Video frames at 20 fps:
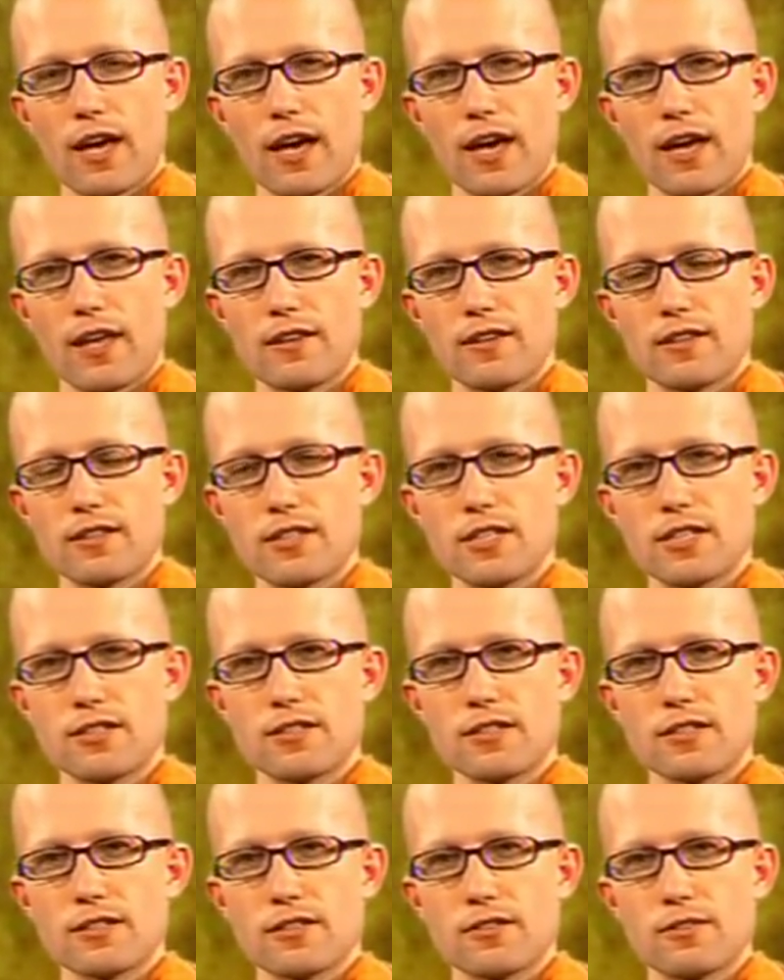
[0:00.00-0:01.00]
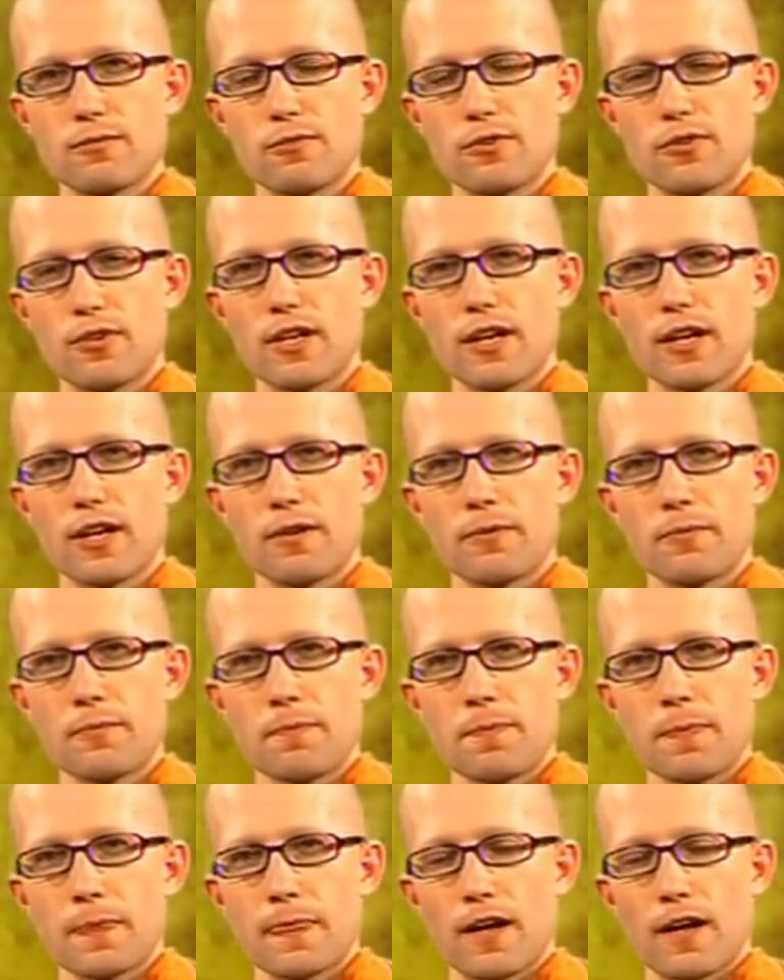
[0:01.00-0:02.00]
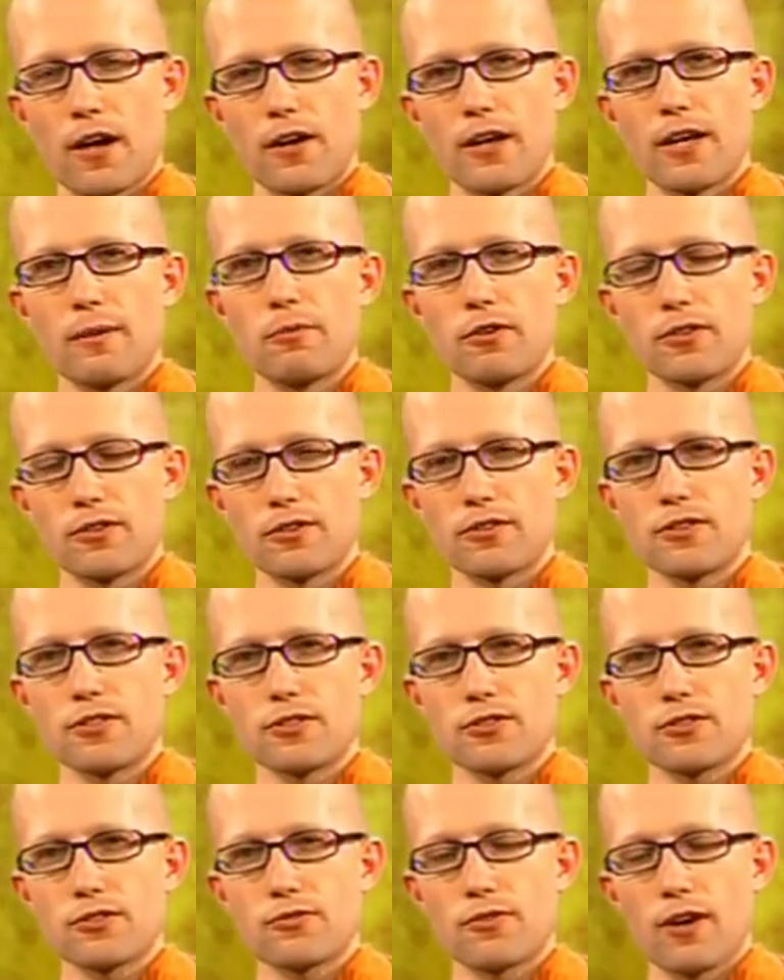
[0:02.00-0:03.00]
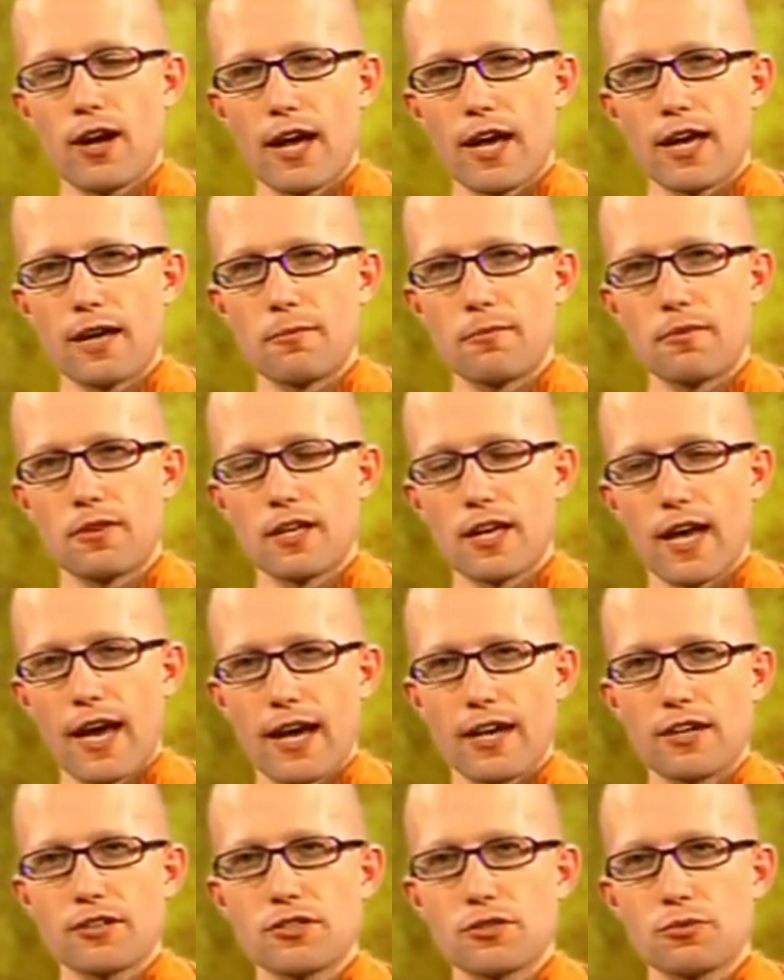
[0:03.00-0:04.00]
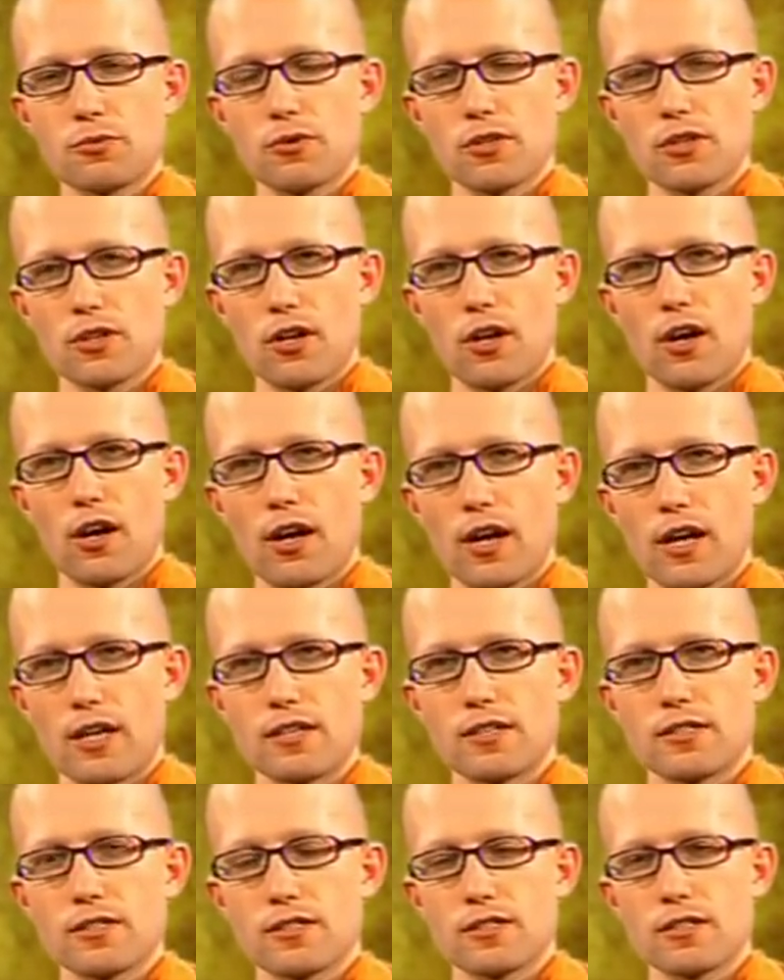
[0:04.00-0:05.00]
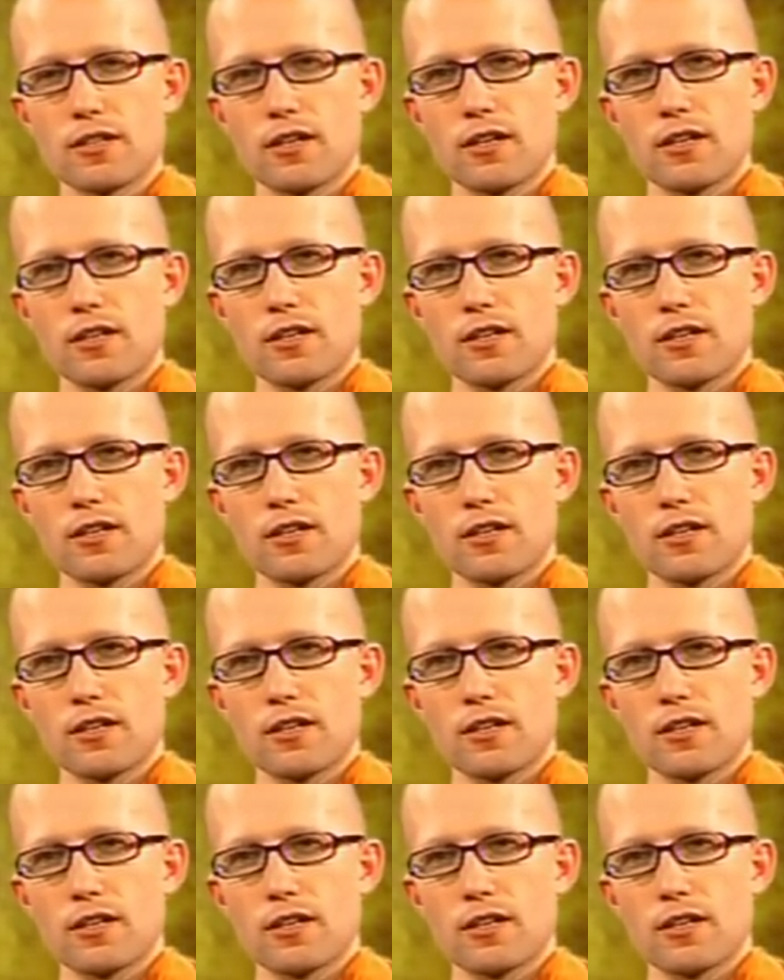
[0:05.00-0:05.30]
and the teachings of the Buddha are able to describe the actual cause